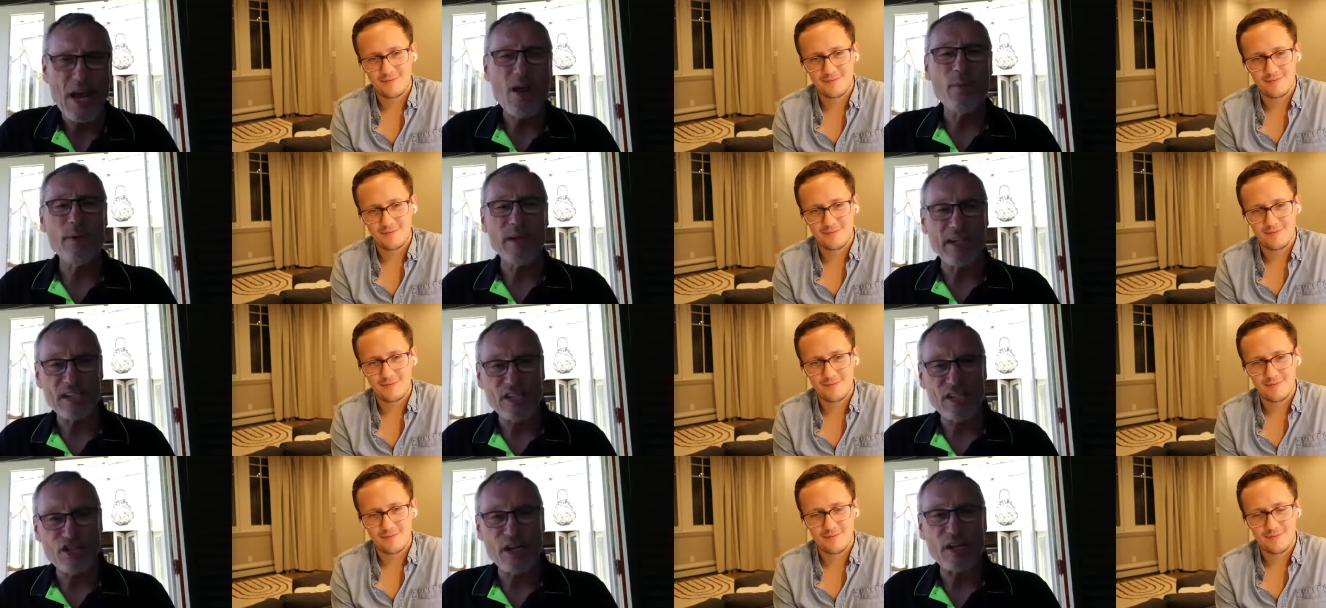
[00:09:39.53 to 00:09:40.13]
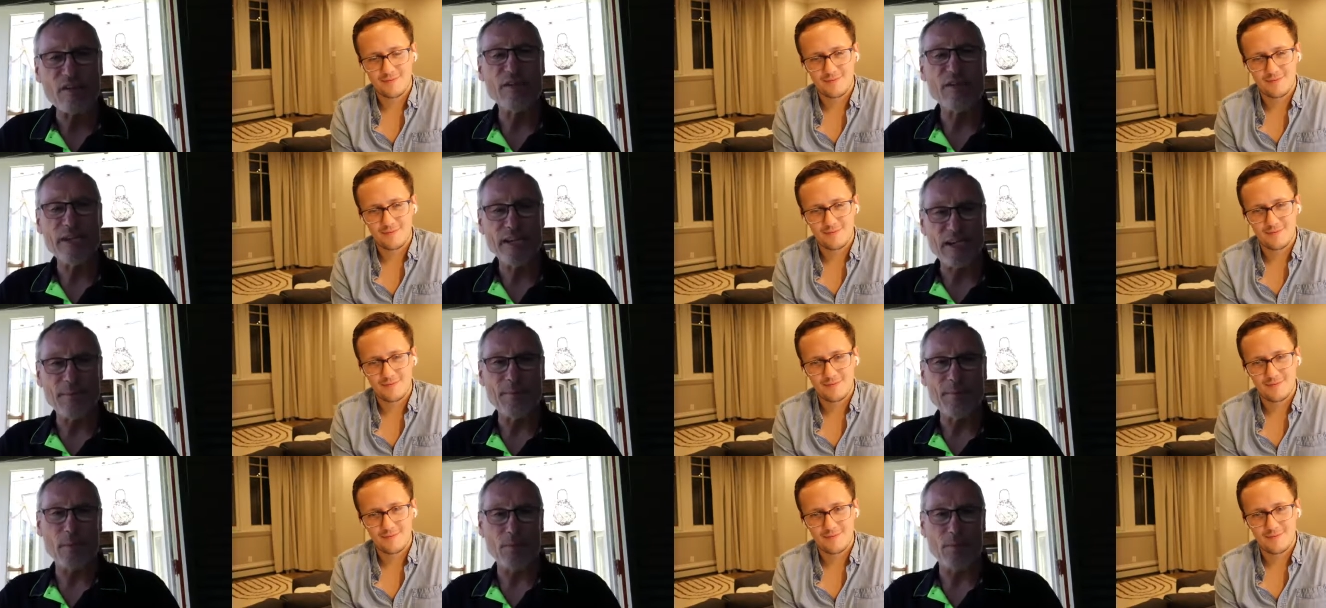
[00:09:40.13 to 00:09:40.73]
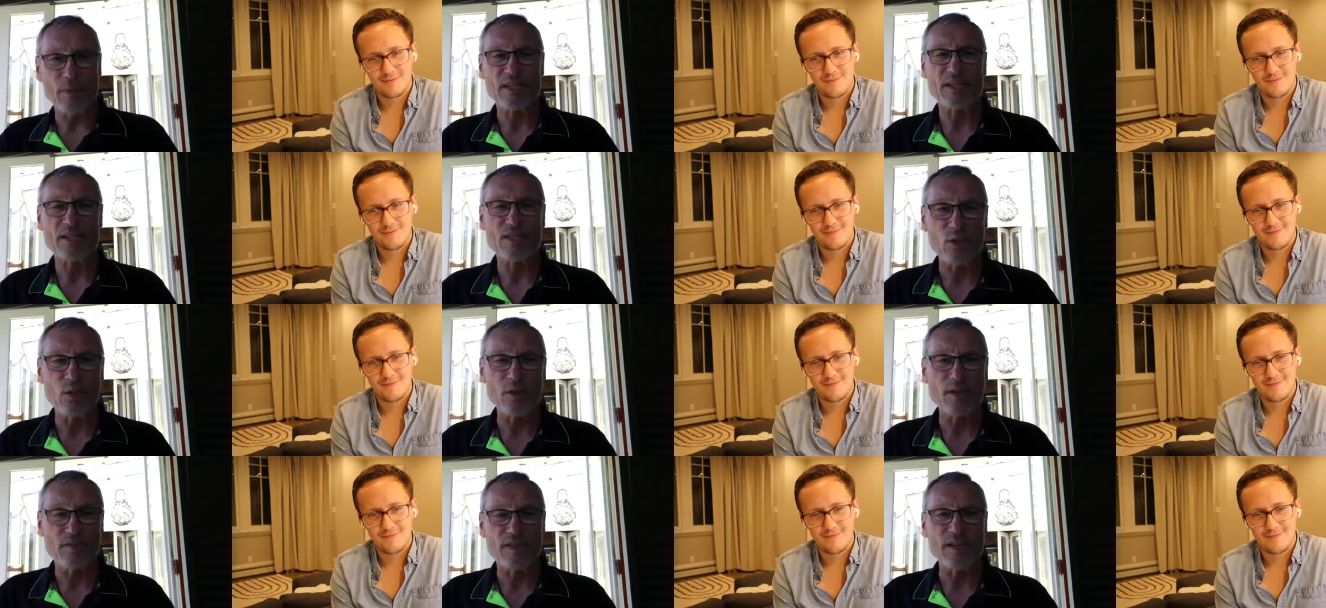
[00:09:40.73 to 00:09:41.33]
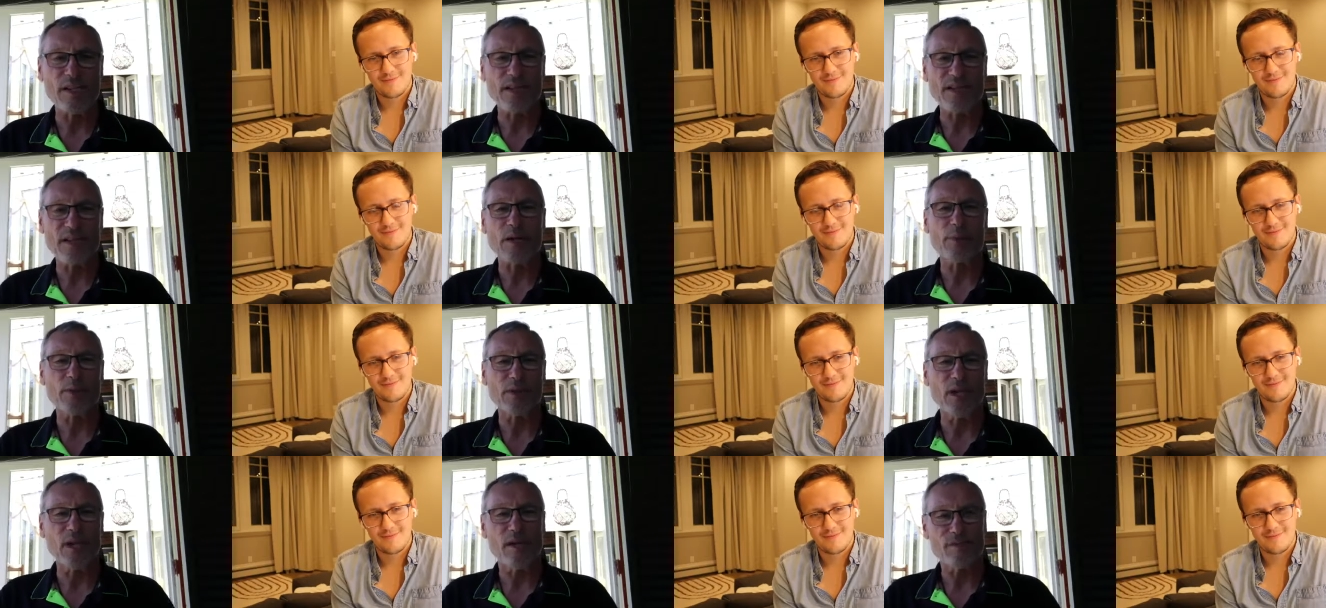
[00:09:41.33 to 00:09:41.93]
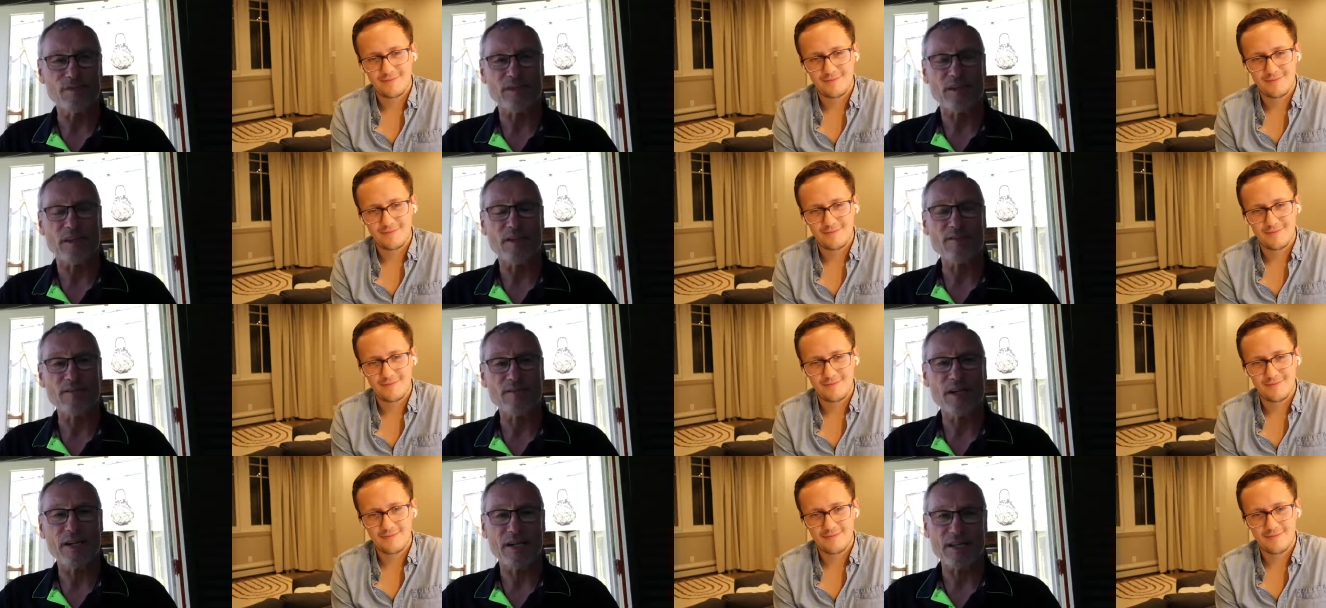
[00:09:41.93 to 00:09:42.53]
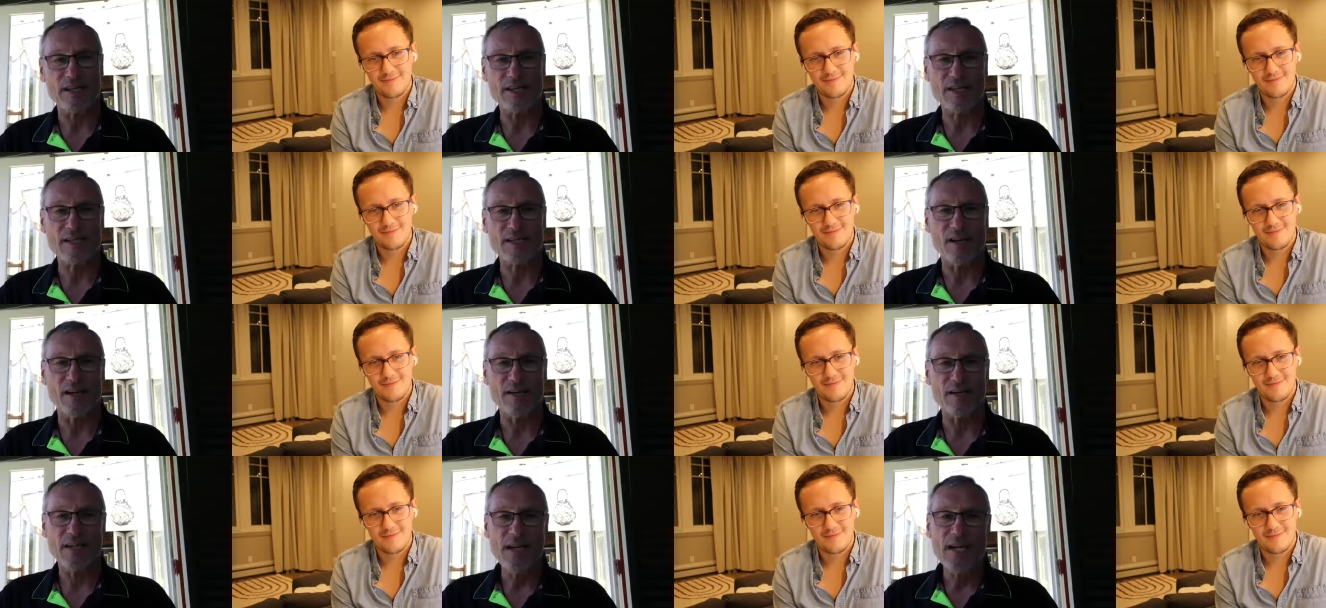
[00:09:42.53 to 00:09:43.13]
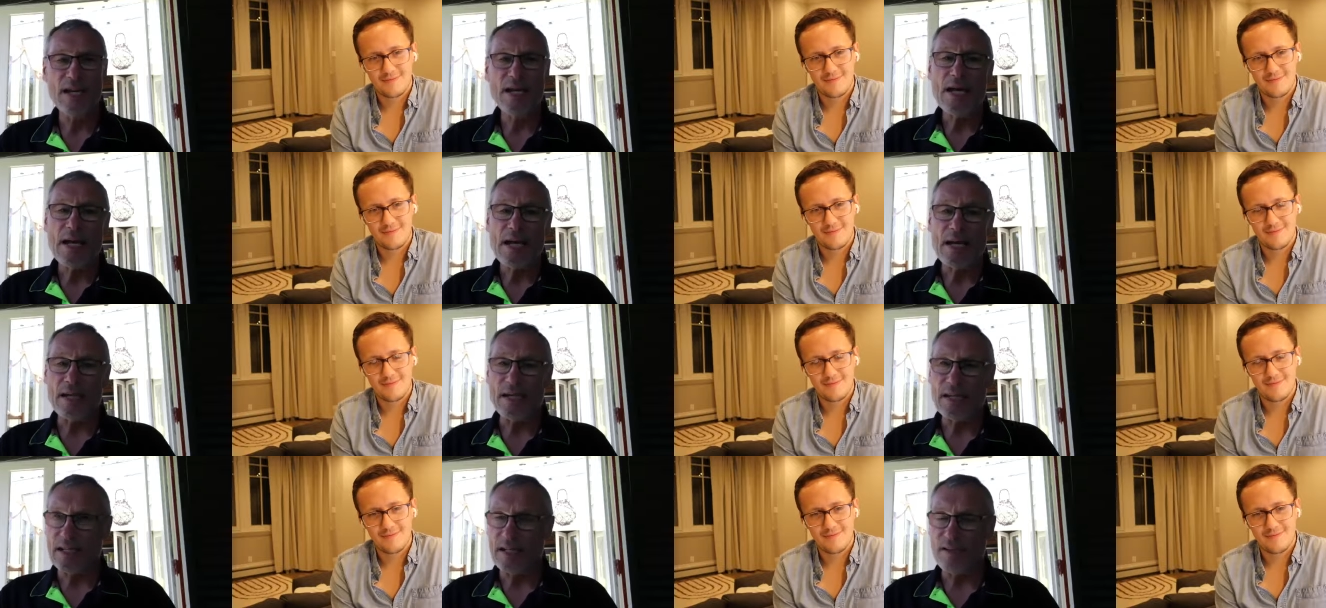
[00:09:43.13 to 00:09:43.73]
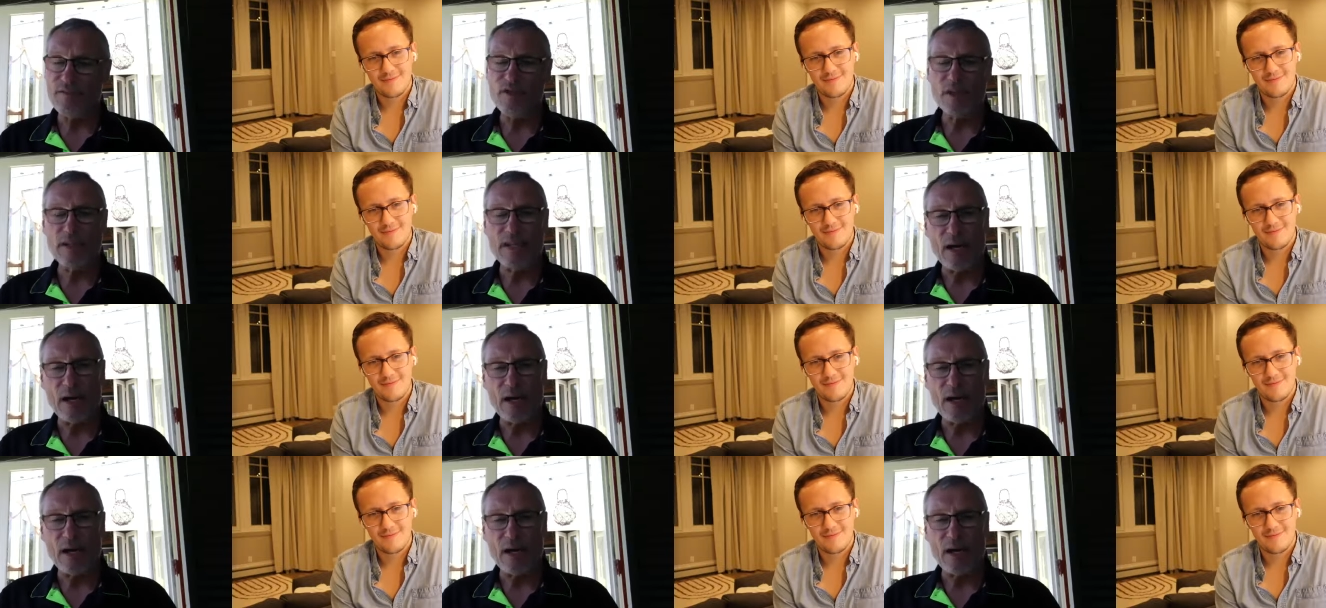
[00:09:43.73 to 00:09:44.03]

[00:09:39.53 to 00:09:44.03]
Speaker 1: We can generally come up with the sort of thing they were after right at the start. And it gives you